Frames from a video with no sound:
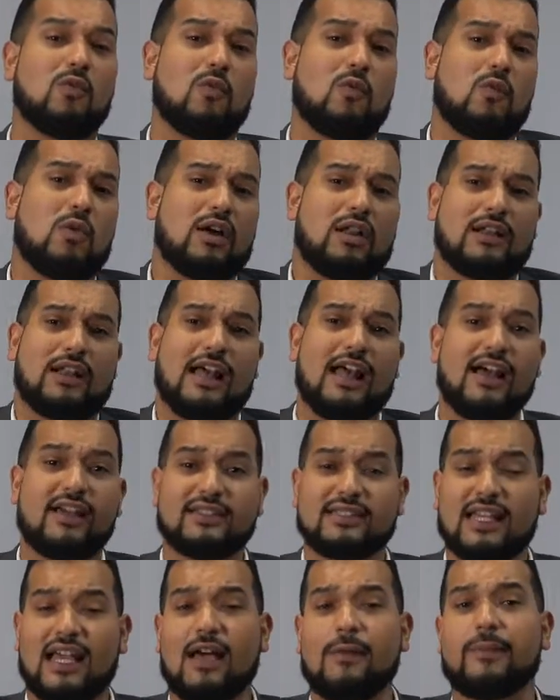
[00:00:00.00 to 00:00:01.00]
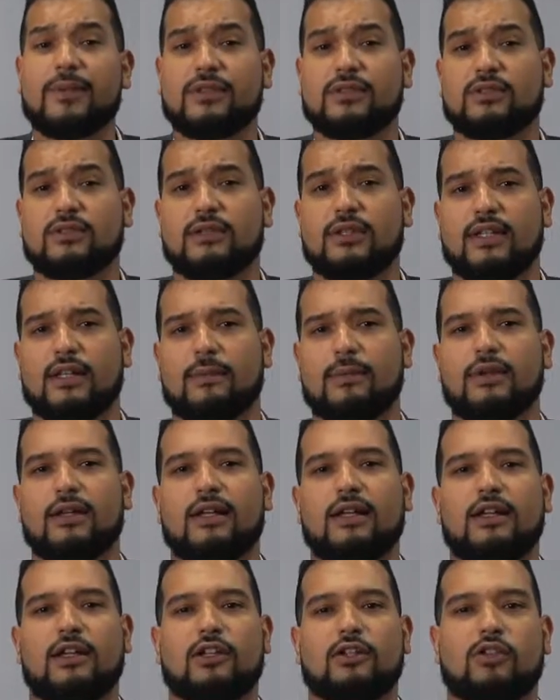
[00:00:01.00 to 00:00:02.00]
what has happened to them,
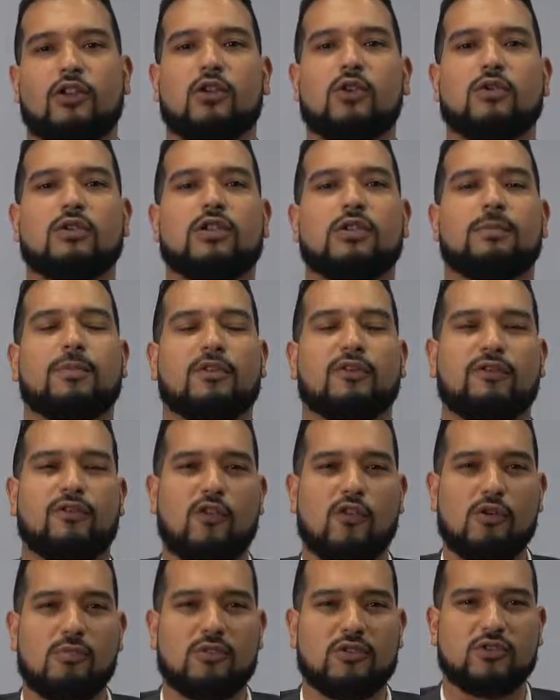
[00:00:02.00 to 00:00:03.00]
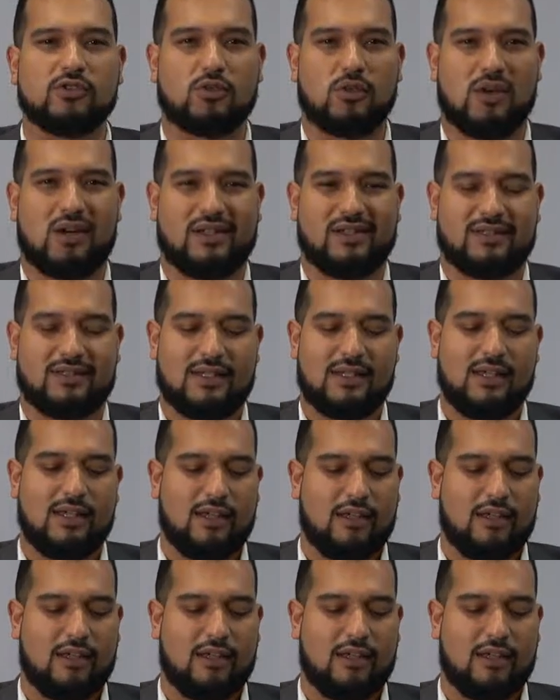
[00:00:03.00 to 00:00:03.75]
not only performance-wise,